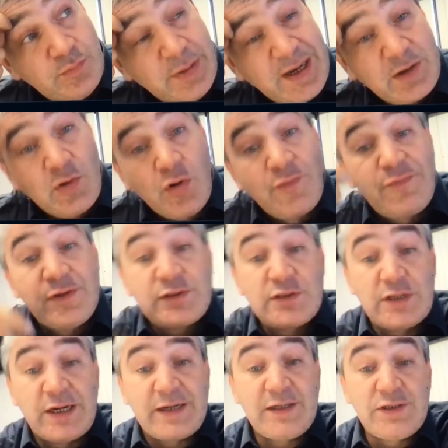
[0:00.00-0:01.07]
back
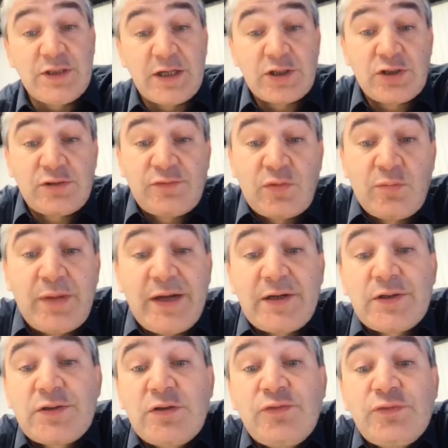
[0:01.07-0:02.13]
office architecture from
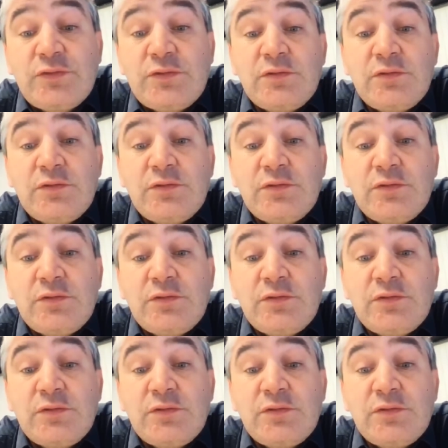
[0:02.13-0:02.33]
Microsoft.